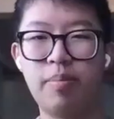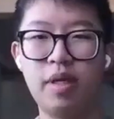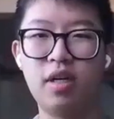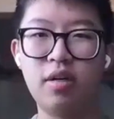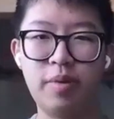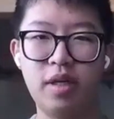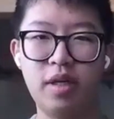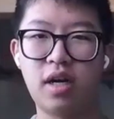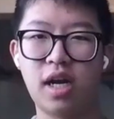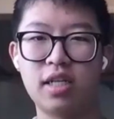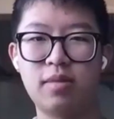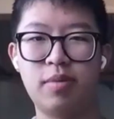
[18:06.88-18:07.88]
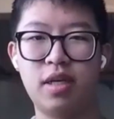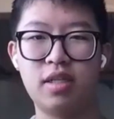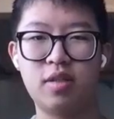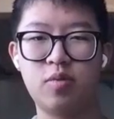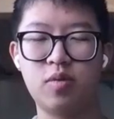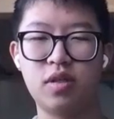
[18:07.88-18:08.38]
the peer-to-peer
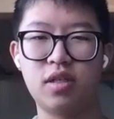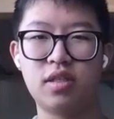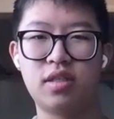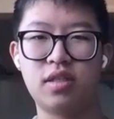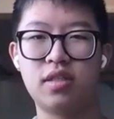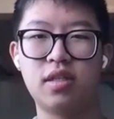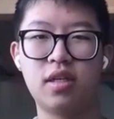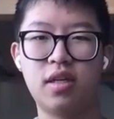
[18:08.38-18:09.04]
aspect was